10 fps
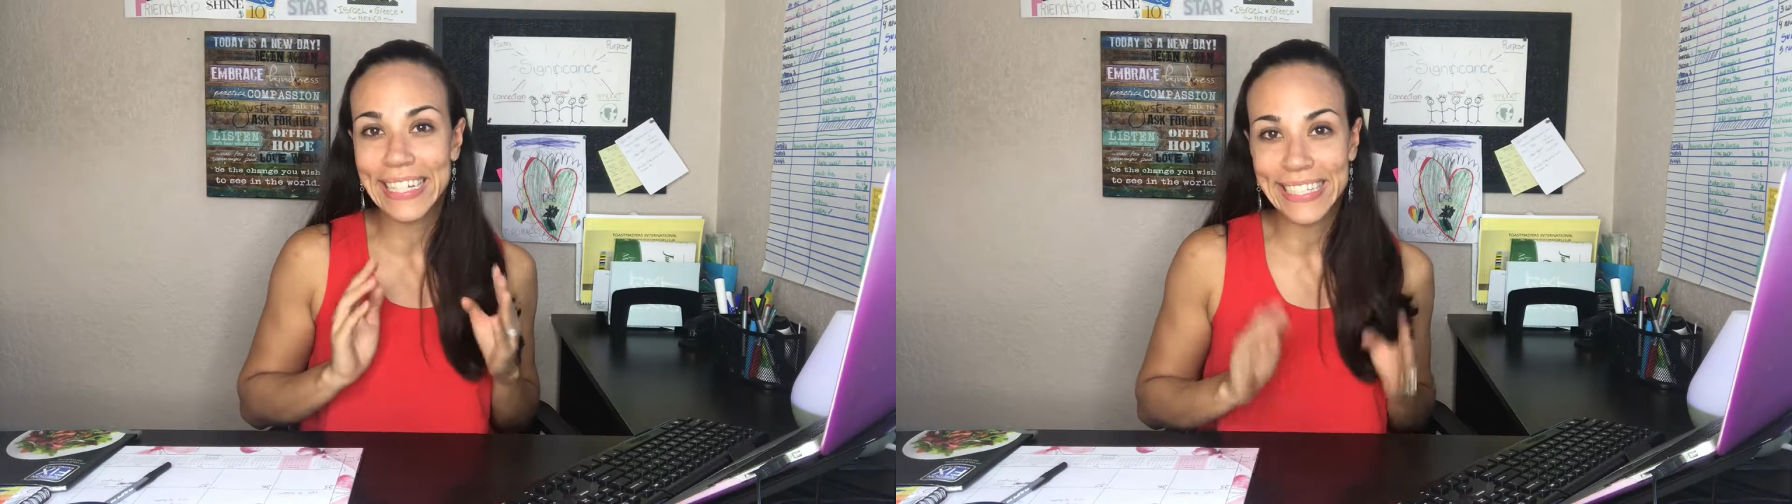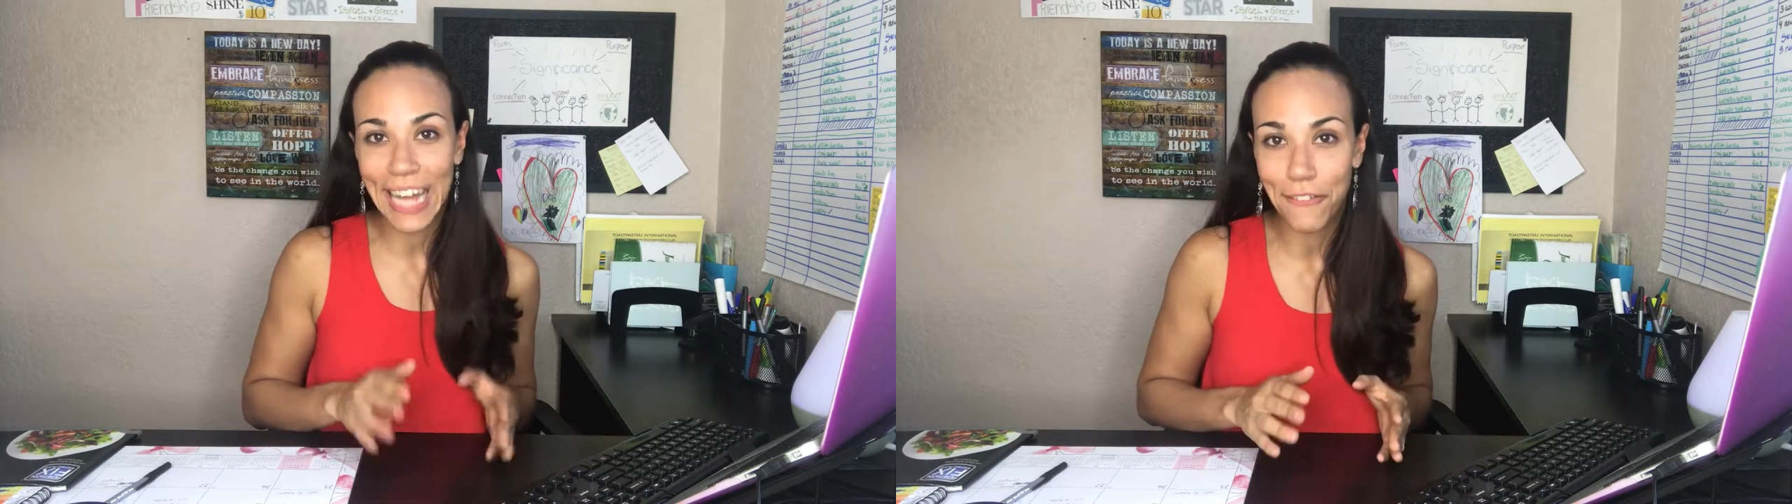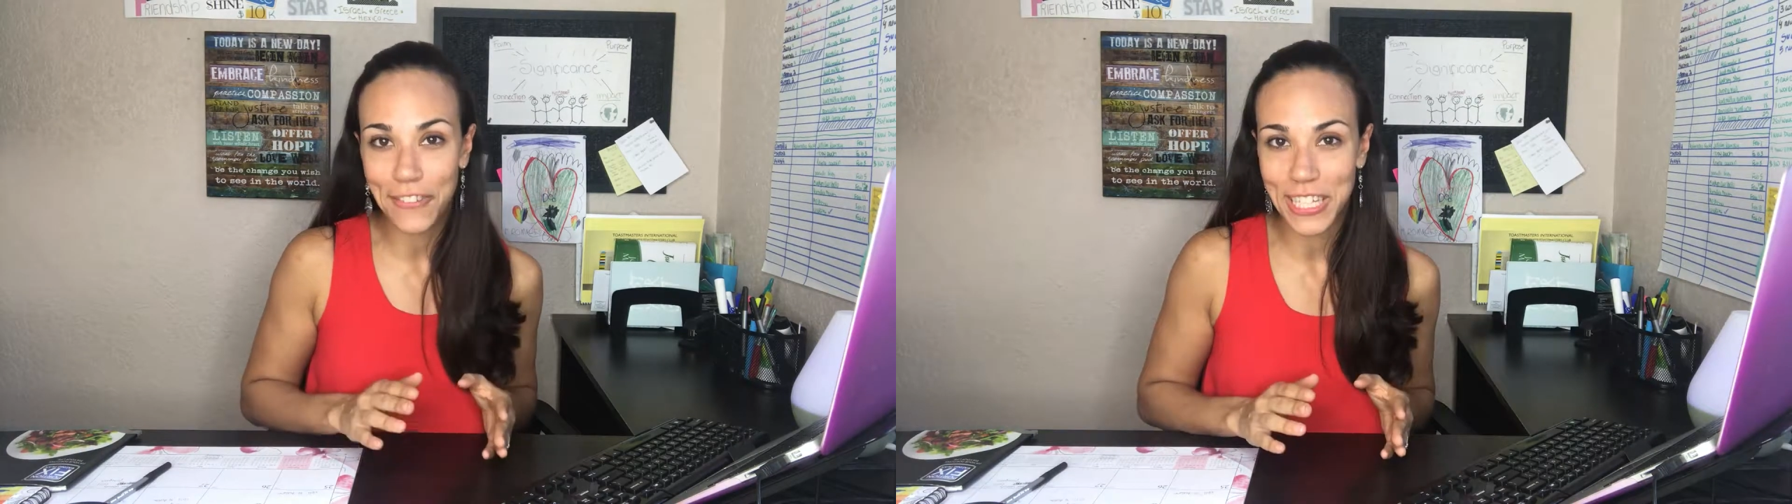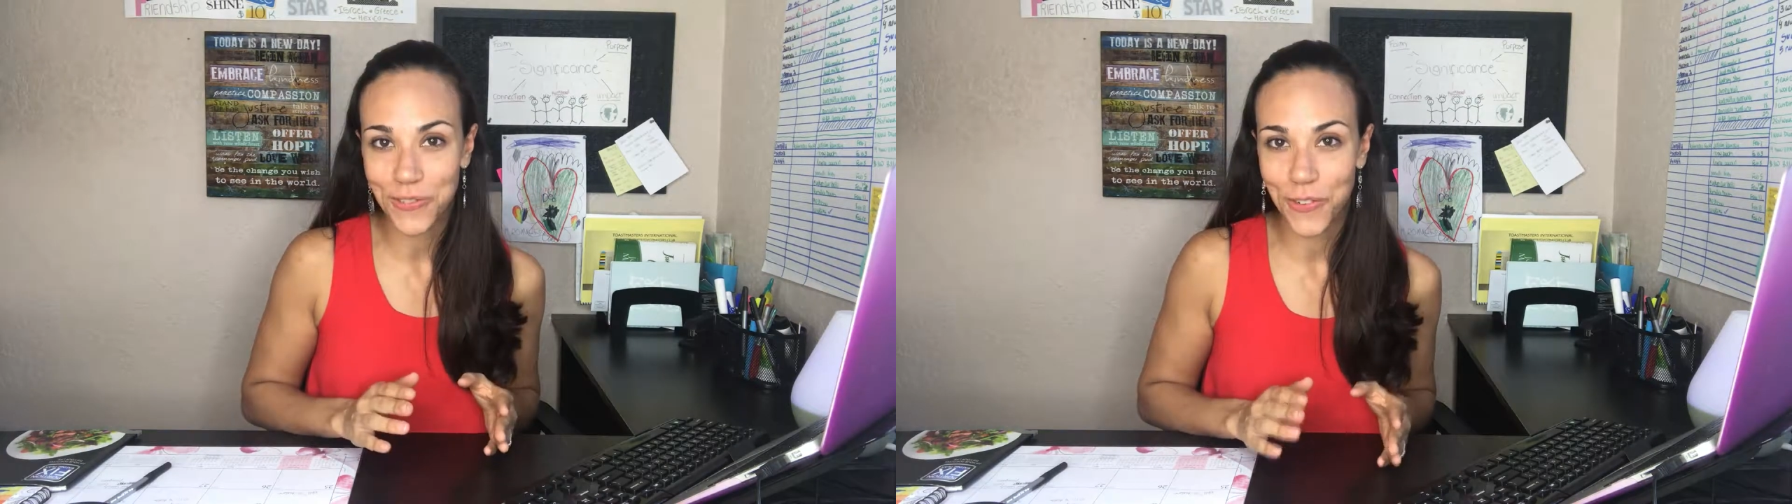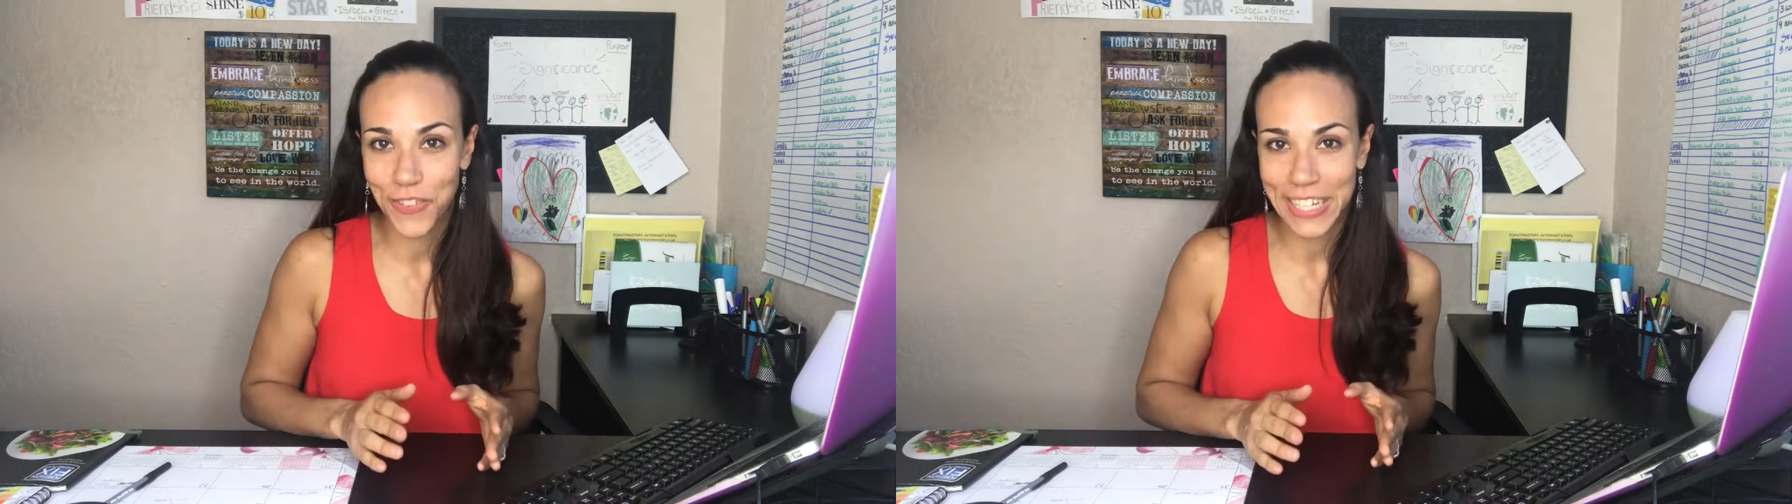Netflix
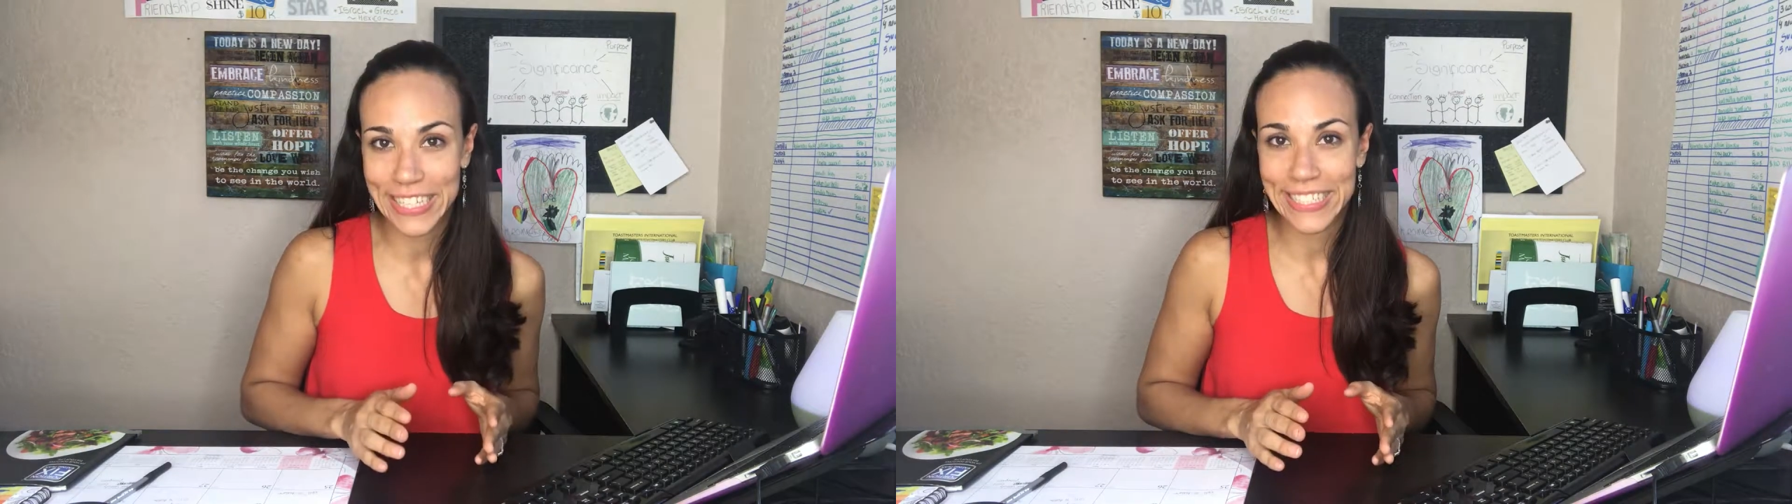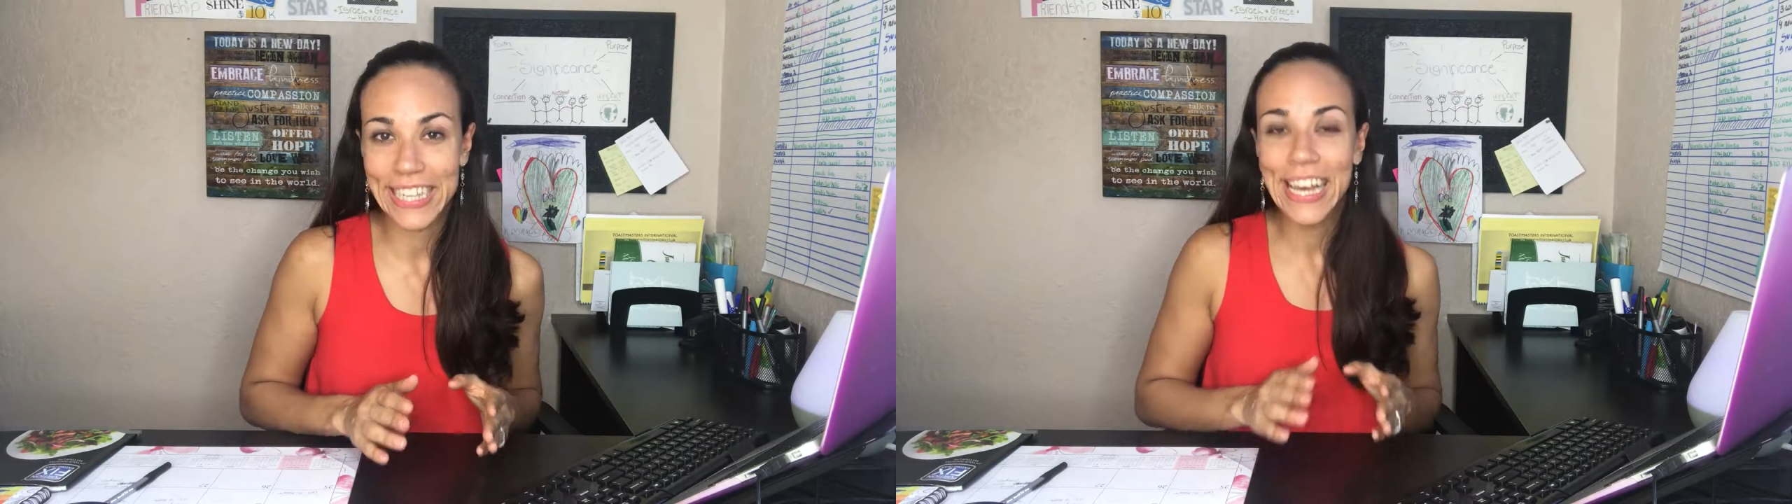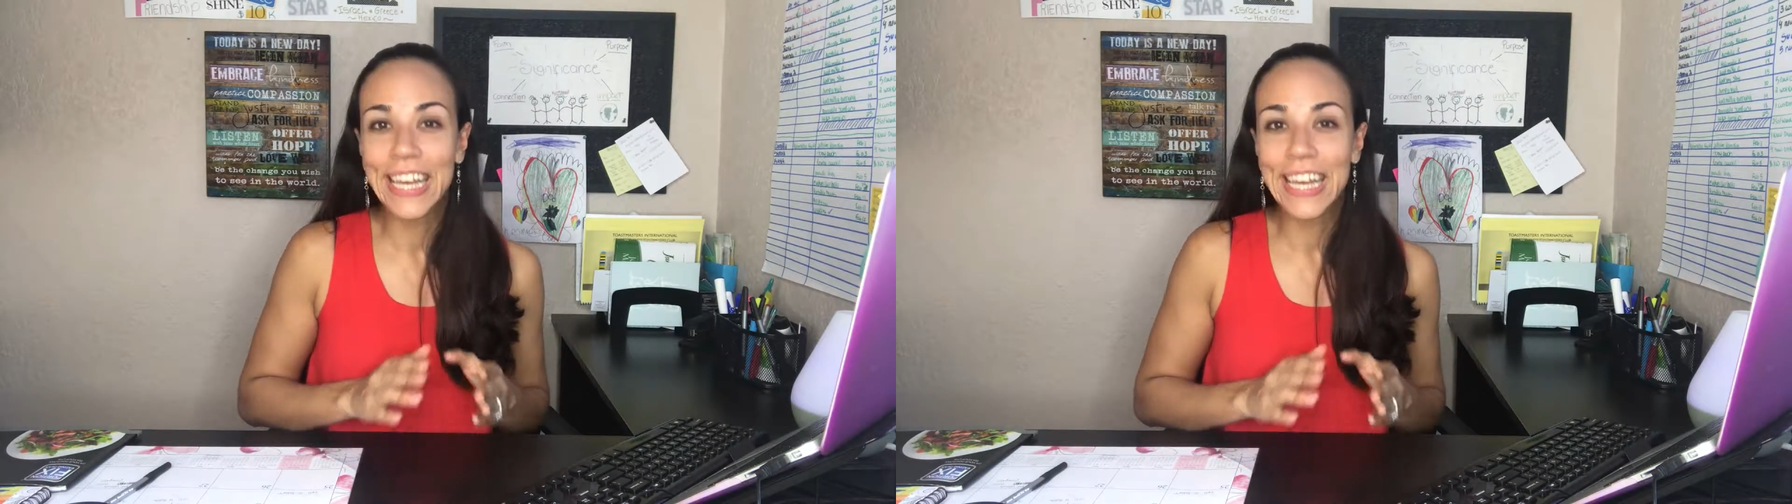for fitness.